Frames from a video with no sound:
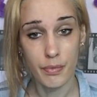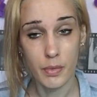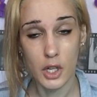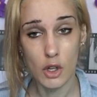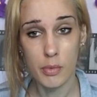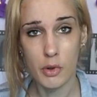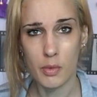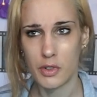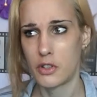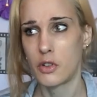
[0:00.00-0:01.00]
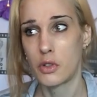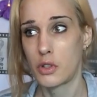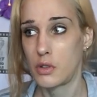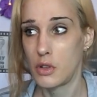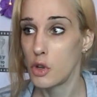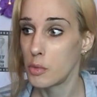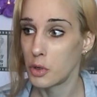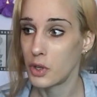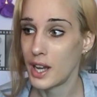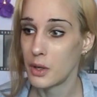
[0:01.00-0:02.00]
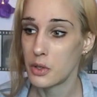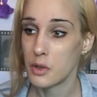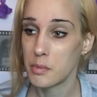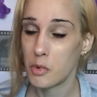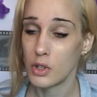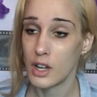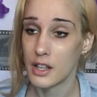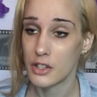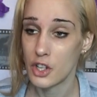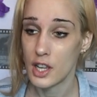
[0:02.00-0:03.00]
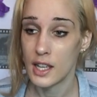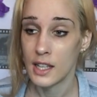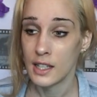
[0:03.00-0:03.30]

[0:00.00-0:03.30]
well, she's not newborn now, she was born last year,